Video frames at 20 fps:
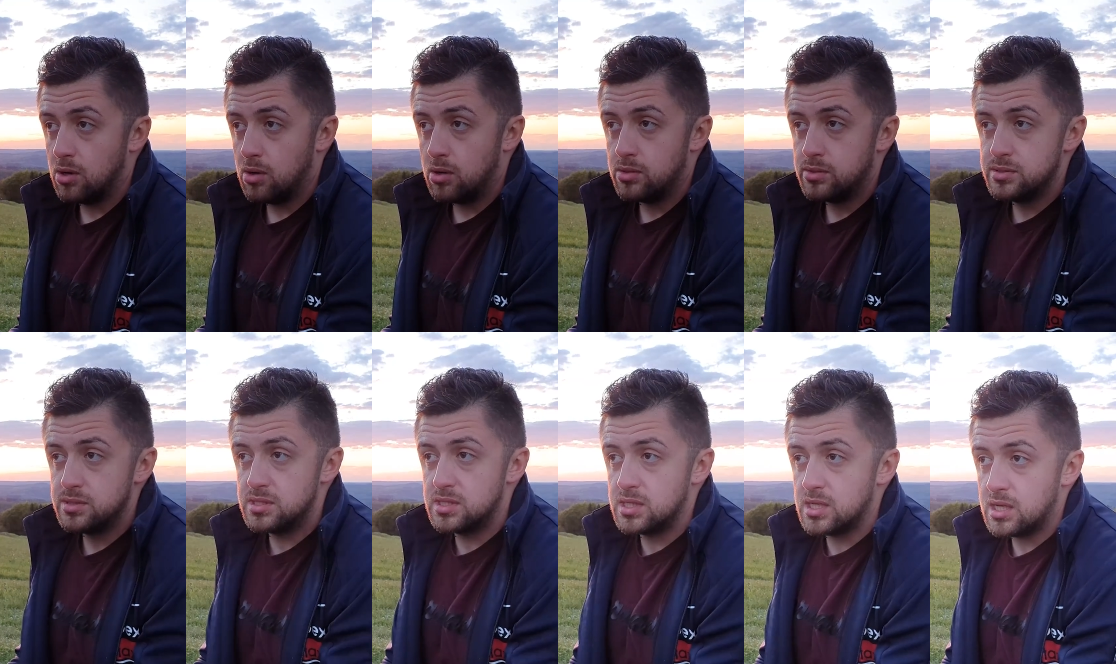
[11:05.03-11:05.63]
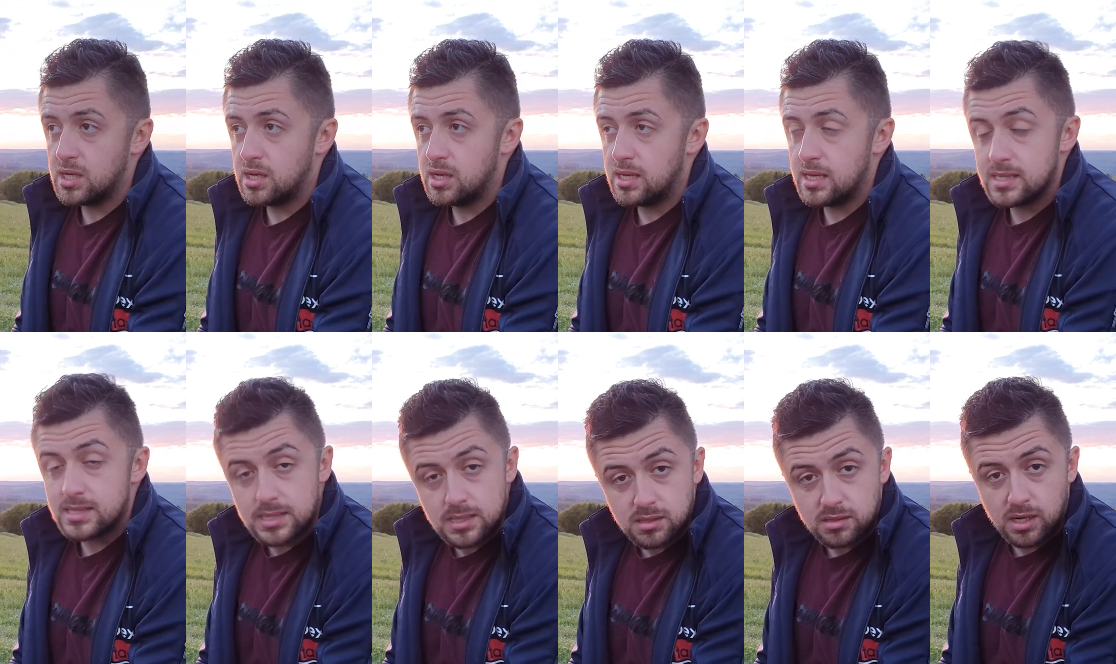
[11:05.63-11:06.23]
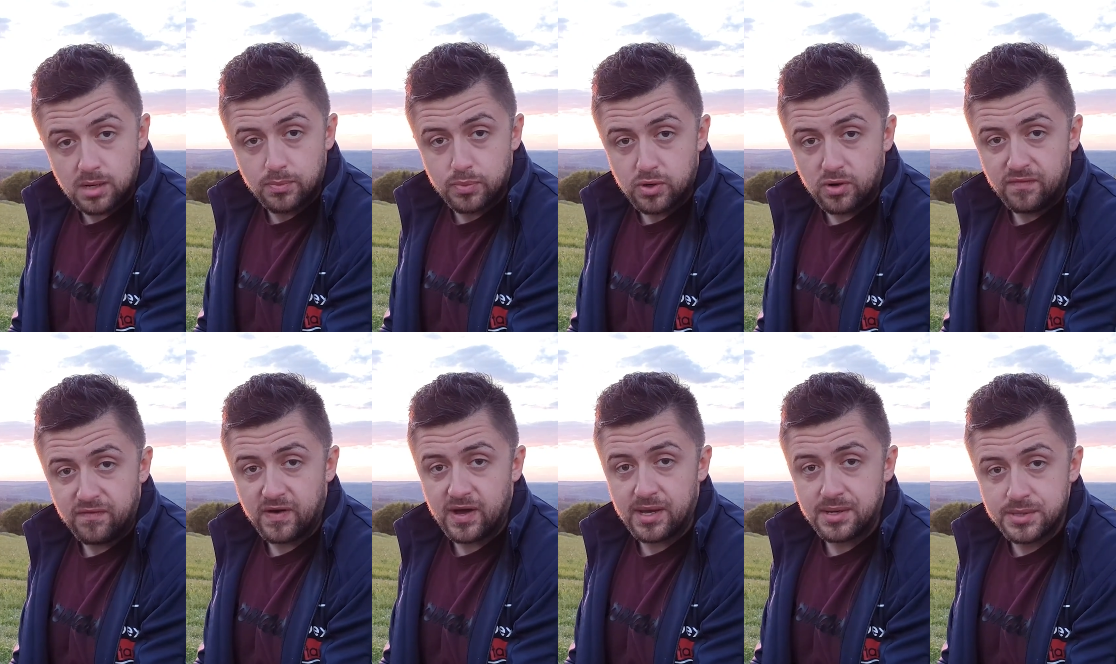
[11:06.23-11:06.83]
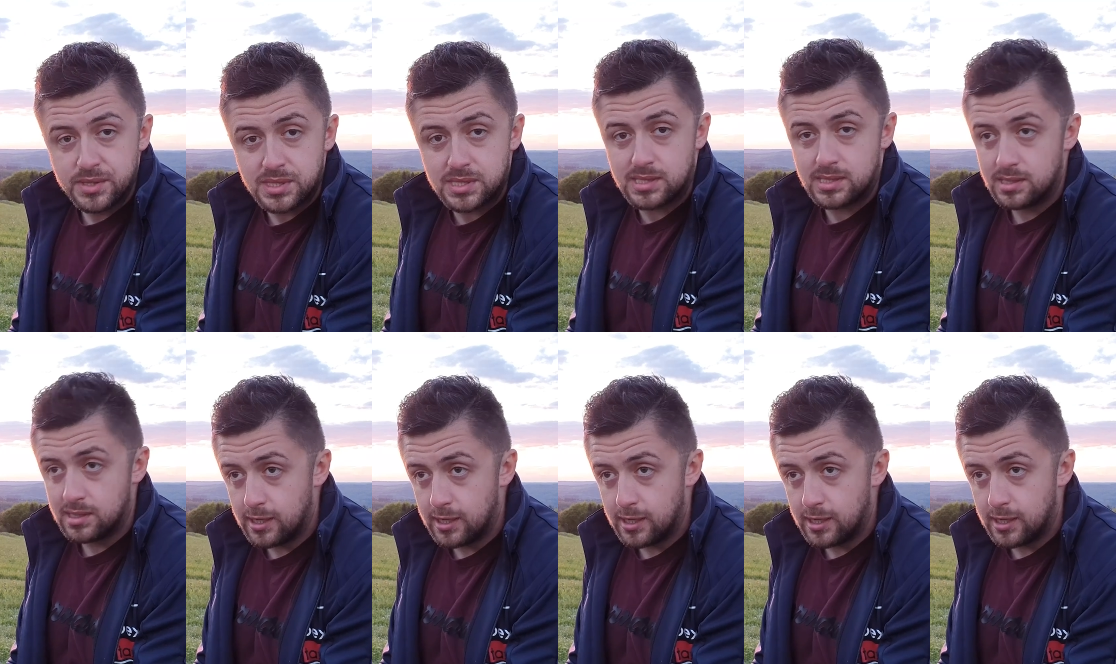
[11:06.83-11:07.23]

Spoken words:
all the Instagram profiles